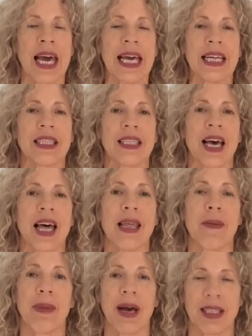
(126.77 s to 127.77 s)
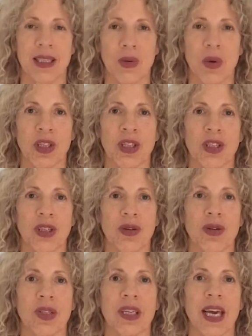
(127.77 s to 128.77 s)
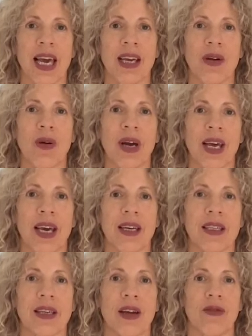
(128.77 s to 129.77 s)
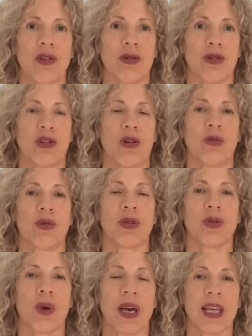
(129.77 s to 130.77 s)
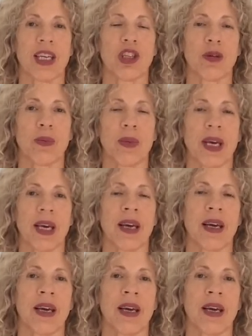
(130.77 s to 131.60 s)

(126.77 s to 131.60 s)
it's the best one to do to get your ears over your shoulders where they should be.